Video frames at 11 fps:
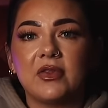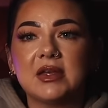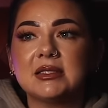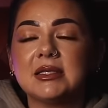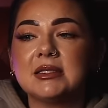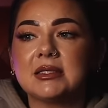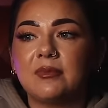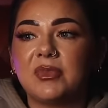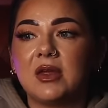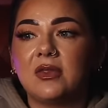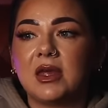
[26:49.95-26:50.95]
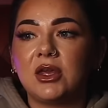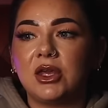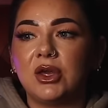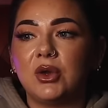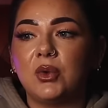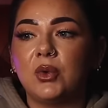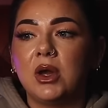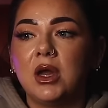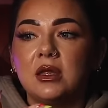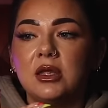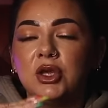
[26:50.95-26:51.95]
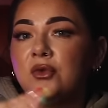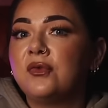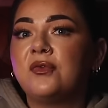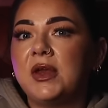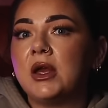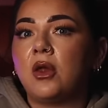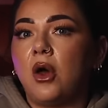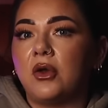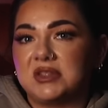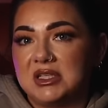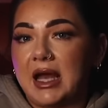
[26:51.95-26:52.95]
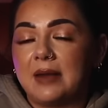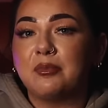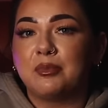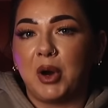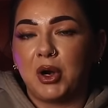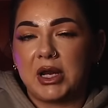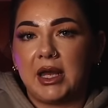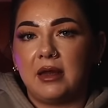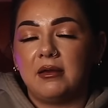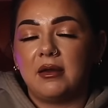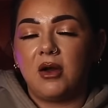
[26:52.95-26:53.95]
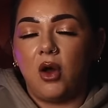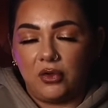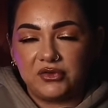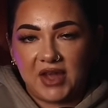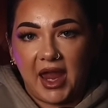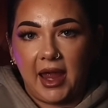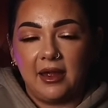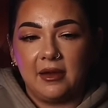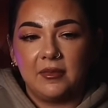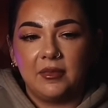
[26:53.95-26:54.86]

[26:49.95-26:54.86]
This is something that you feel all that burning all day